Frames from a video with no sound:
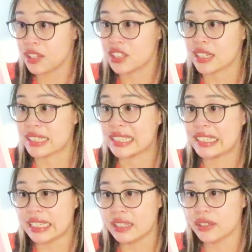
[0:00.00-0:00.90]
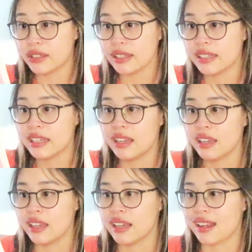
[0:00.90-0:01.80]
She's single
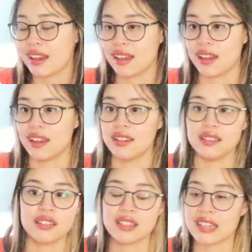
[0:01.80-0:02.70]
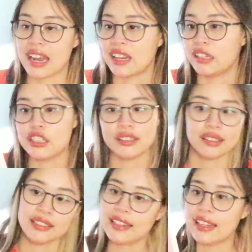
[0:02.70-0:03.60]
and kind
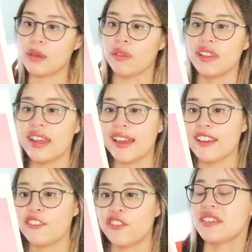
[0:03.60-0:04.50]
of dealing with life.